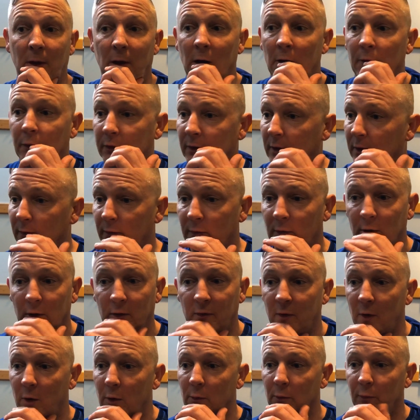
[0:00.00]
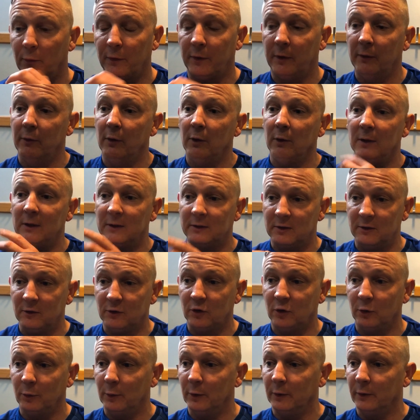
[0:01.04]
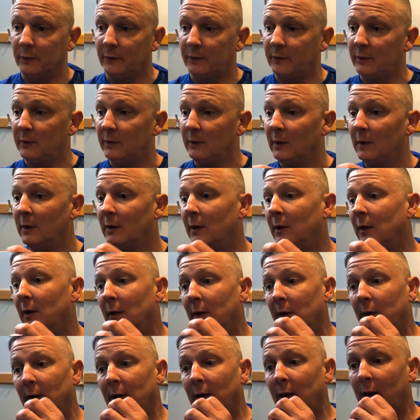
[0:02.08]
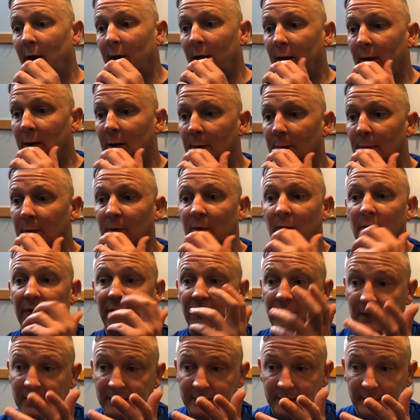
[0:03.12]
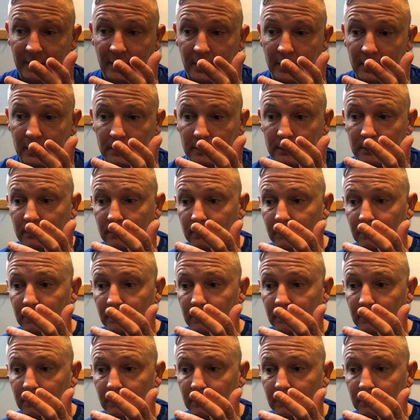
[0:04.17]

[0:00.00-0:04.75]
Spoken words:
Obviously, they've all evolved. They've all listened to us. They've got fitter.